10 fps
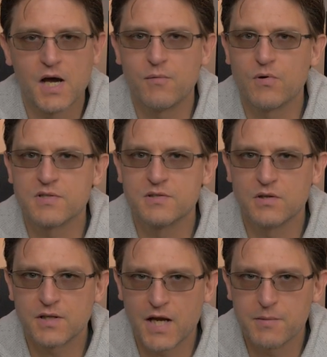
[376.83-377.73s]
I was
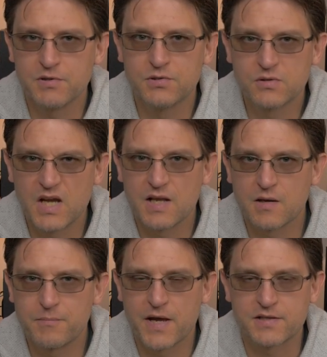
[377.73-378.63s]
not able to get
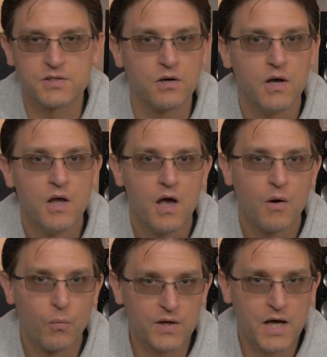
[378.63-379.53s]
it back. So
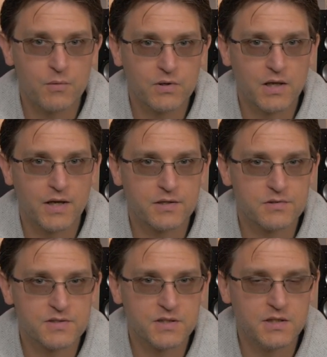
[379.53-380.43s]
what I would like
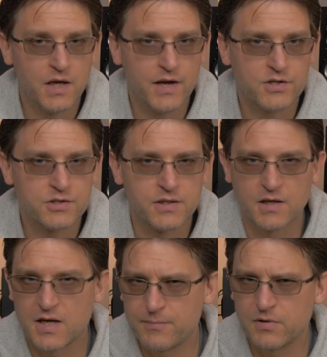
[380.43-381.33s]
to see, actually,
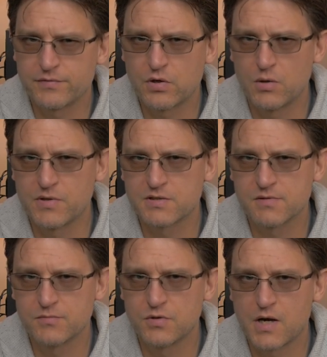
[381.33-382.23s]
a couple of comments
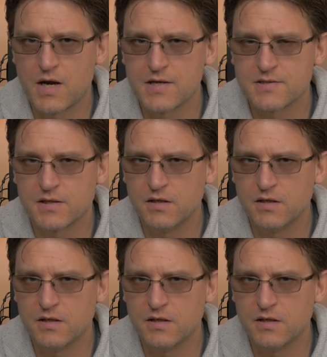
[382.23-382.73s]
from you guys.